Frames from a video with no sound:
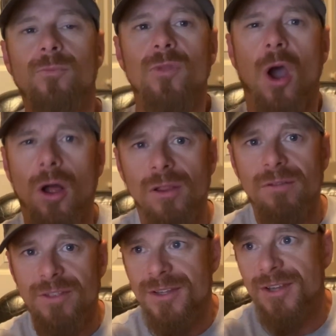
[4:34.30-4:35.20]
all of
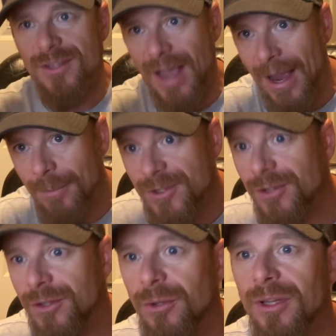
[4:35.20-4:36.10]
this is
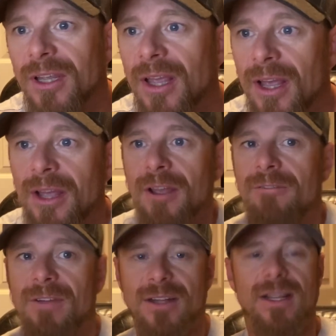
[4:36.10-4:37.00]
absolutely
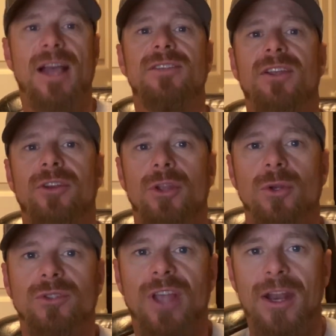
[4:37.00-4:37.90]
fantastic
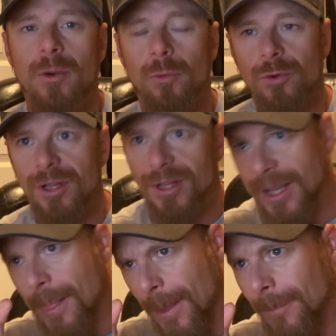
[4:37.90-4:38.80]
news, and it really